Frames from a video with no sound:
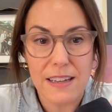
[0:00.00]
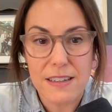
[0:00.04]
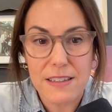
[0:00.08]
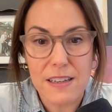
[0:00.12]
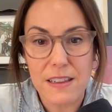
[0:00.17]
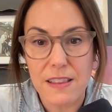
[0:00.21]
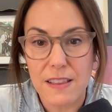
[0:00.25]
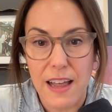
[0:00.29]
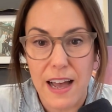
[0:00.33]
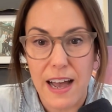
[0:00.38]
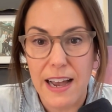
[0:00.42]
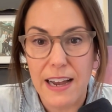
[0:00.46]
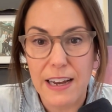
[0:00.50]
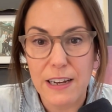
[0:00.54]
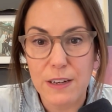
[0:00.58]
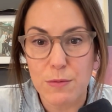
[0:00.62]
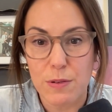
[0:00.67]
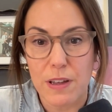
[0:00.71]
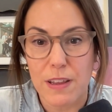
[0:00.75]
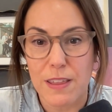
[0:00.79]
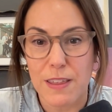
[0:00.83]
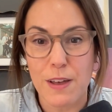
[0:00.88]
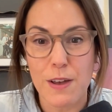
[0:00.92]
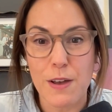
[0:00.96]
That's
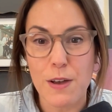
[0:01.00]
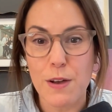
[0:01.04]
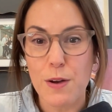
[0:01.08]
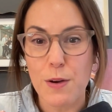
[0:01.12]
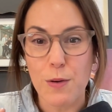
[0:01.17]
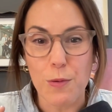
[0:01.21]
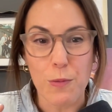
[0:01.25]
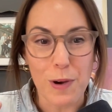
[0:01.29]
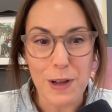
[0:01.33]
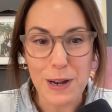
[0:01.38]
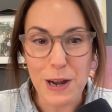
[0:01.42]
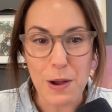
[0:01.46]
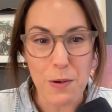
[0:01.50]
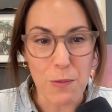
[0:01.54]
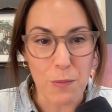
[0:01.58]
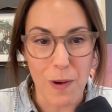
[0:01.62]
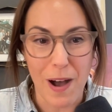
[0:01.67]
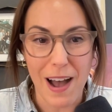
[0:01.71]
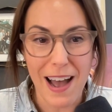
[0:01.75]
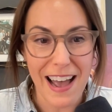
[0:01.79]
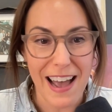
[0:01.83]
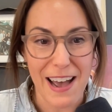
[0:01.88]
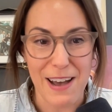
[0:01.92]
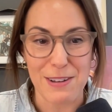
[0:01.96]
aligned with what
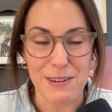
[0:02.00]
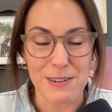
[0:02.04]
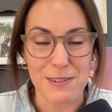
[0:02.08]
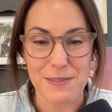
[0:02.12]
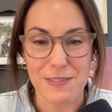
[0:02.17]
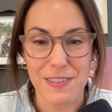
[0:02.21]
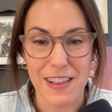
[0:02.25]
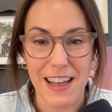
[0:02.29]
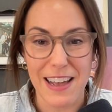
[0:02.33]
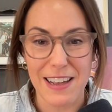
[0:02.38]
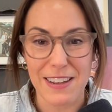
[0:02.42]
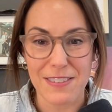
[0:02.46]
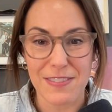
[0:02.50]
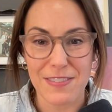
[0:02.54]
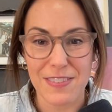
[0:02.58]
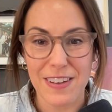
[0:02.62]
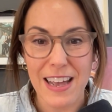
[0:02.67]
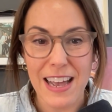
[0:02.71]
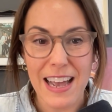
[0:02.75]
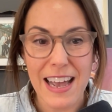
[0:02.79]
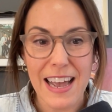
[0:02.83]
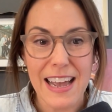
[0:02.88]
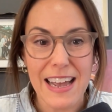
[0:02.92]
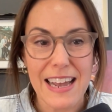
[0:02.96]
I want out of
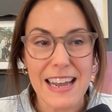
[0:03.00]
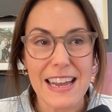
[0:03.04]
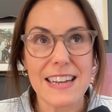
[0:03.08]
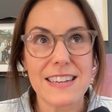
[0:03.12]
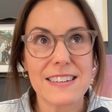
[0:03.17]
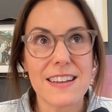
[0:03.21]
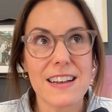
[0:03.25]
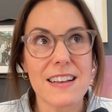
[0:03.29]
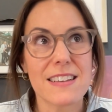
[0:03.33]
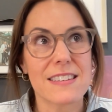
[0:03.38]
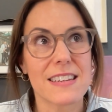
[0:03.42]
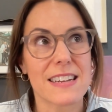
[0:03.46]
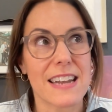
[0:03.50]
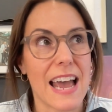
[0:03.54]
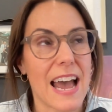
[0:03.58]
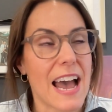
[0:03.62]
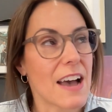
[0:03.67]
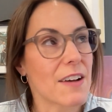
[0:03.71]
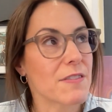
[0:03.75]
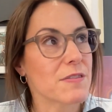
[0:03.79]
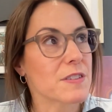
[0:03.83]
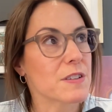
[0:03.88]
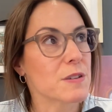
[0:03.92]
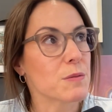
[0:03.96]
life. It
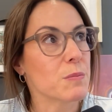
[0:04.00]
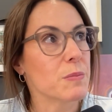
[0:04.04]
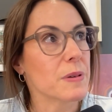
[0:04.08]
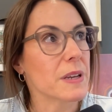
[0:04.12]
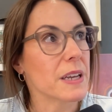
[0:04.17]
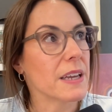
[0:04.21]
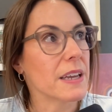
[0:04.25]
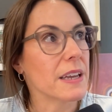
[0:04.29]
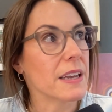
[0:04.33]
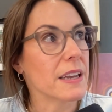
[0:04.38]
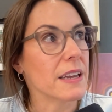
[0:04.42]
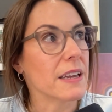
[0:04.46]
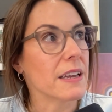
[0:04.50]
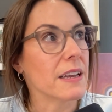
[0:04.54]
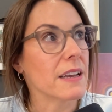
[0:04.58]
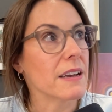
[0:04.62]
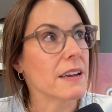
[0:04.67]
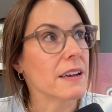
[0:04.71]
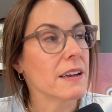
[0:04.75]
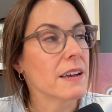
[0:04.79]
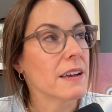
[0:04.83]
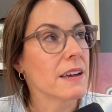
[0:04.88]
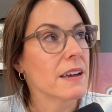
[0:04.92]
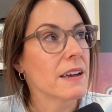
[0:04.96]
doesn't have to be